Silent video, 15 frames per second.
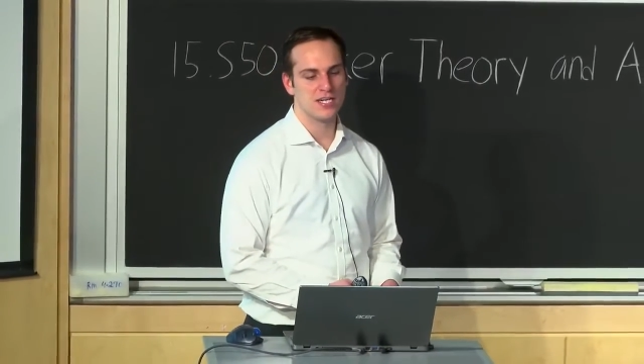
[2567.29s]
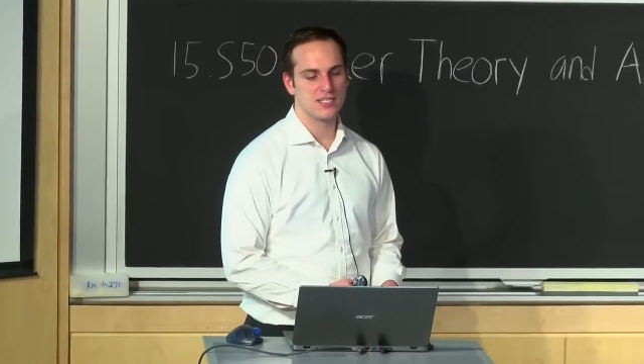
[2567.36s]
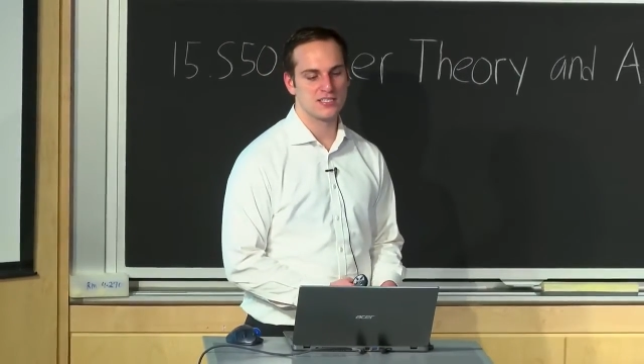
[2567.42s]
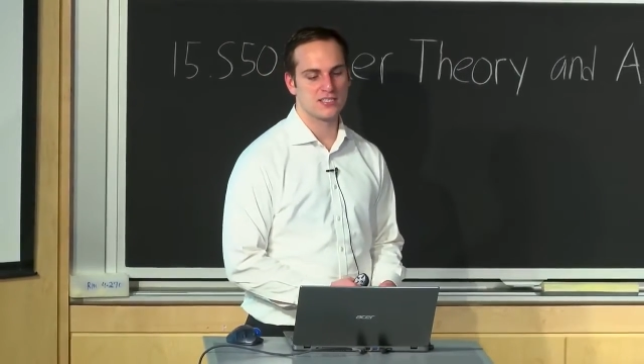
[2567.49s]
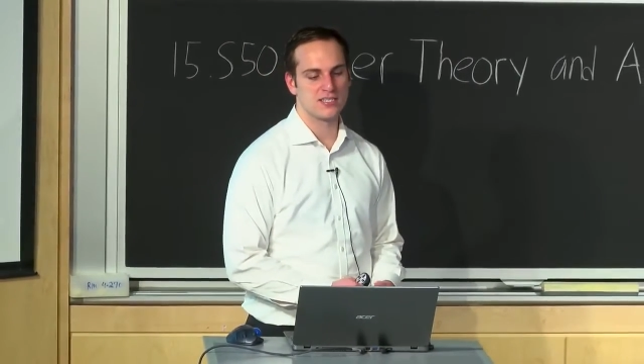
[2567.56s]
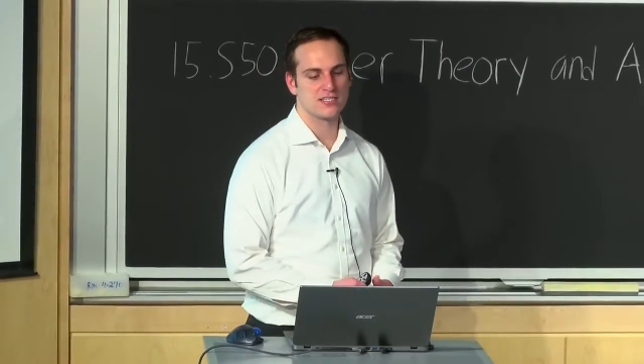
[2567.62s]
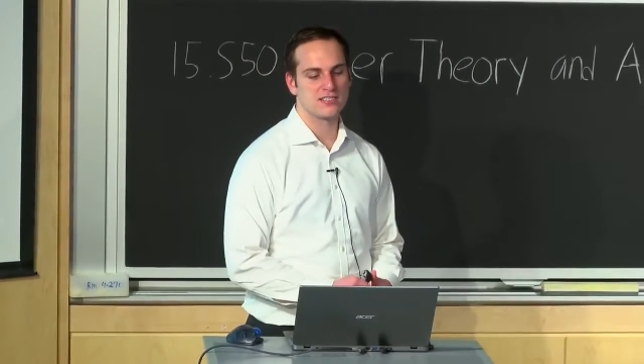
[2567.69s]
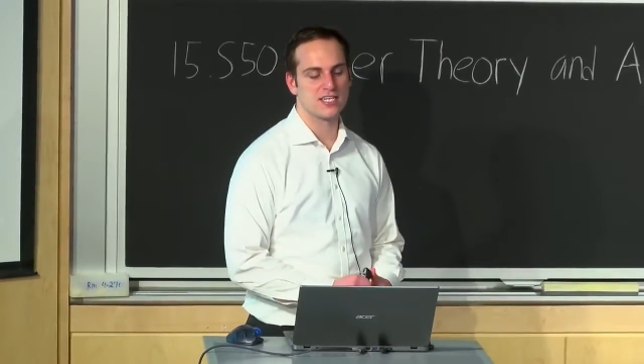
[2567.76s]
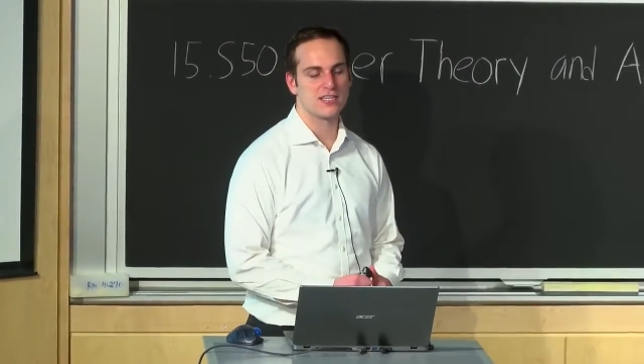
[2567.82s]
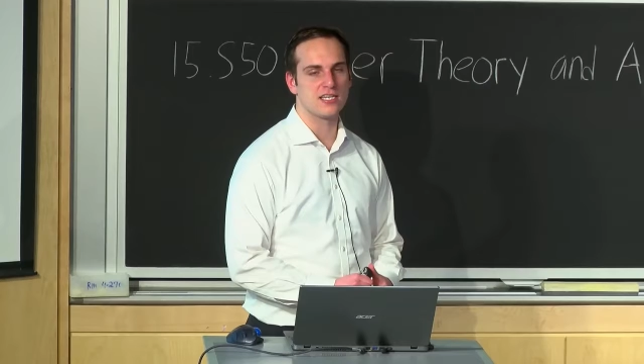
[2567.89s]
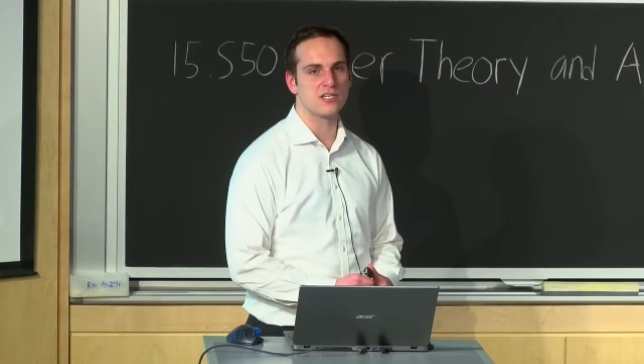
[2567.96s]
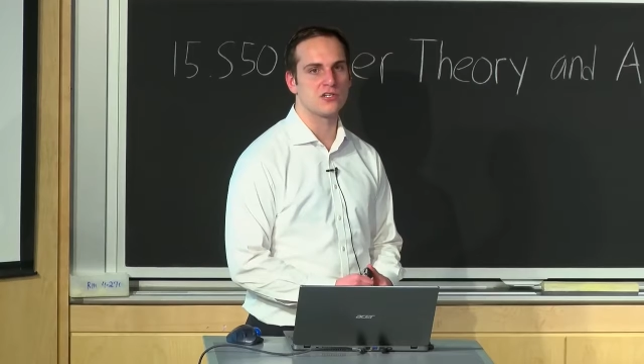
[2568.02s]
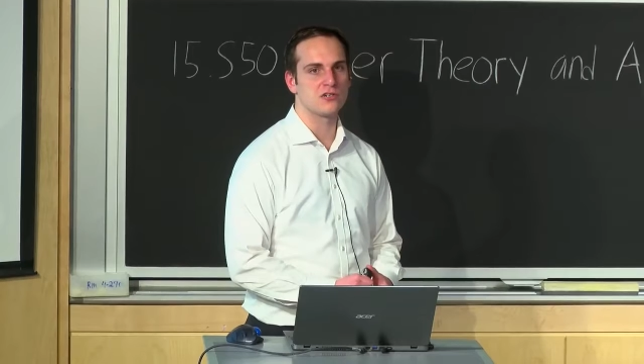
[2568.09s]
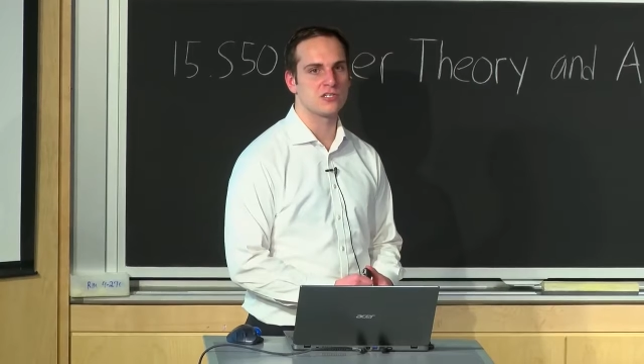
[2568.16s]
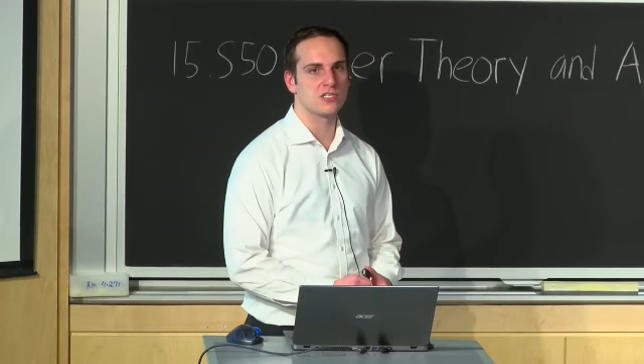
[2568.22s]
to the extent that
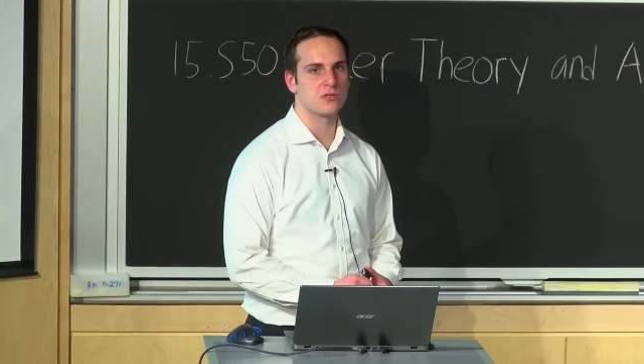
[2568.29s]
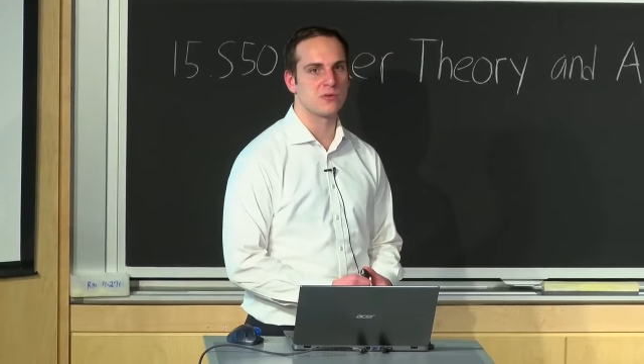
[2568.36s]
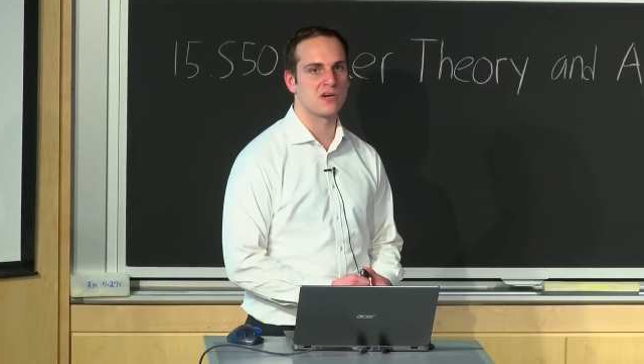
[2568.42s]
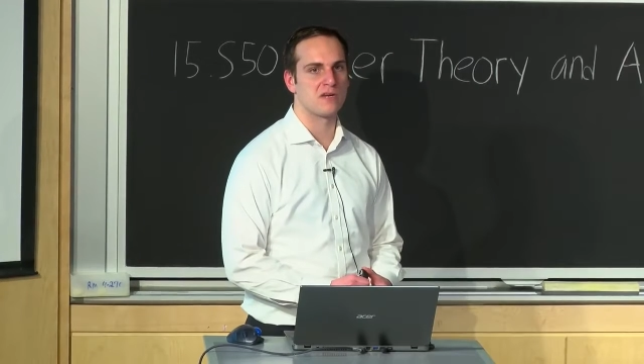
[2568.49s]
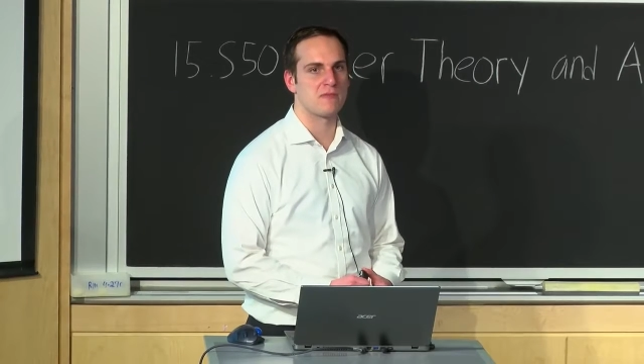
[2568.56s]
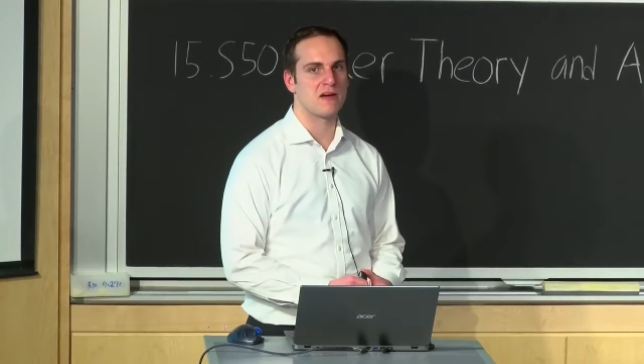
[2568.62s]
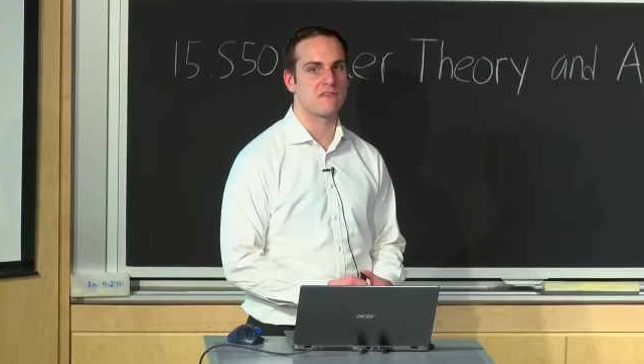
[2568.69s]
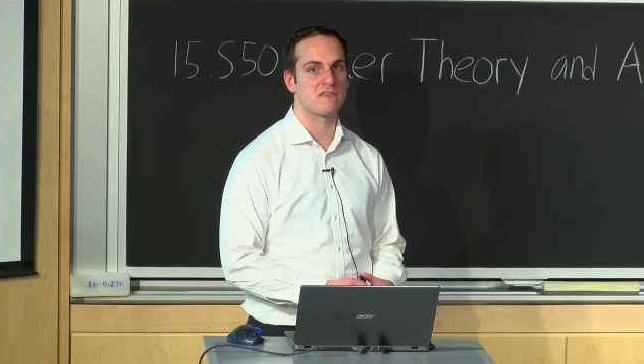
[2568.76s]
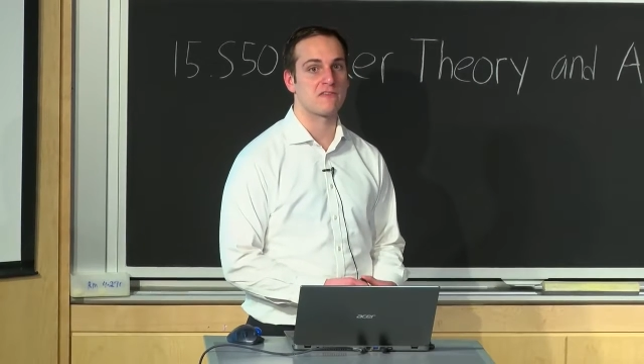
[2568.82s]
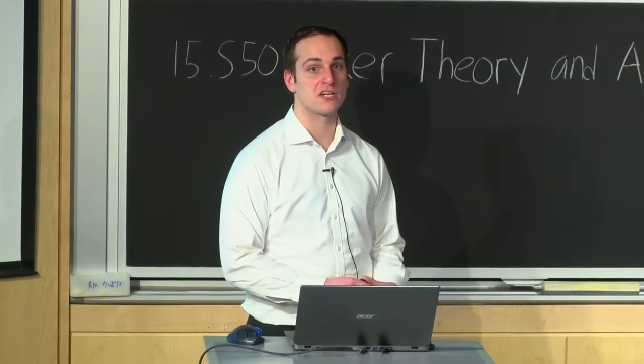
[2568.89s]
you don't need to worry about